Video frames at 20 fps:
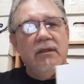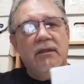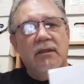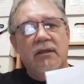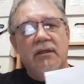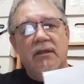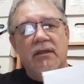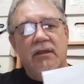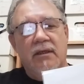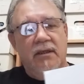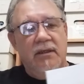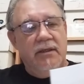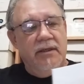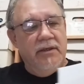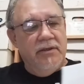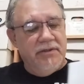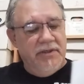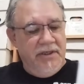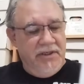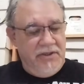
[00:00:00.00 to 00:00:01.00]
And
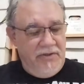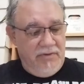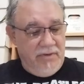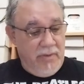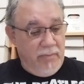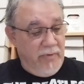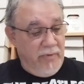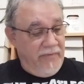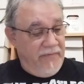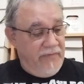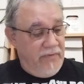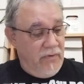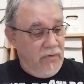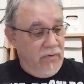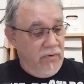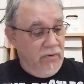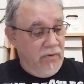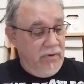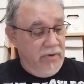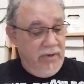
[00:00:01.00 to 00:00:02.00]
here's issue
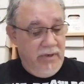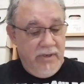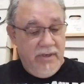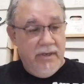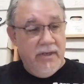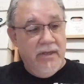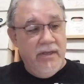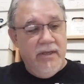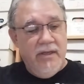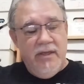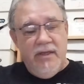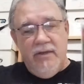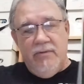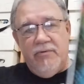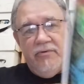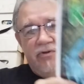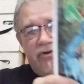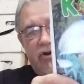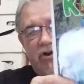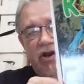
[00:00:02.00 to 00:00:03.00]
#4,
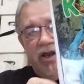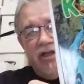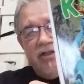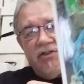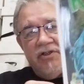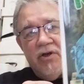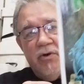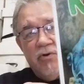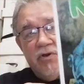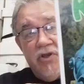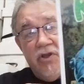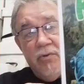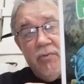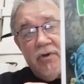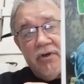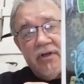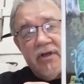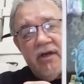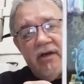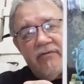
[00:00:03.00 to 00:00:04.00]
the great Joe
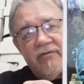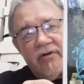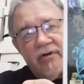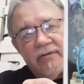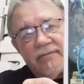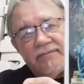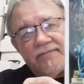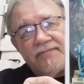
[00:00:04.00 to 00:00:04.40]
Kubert cover.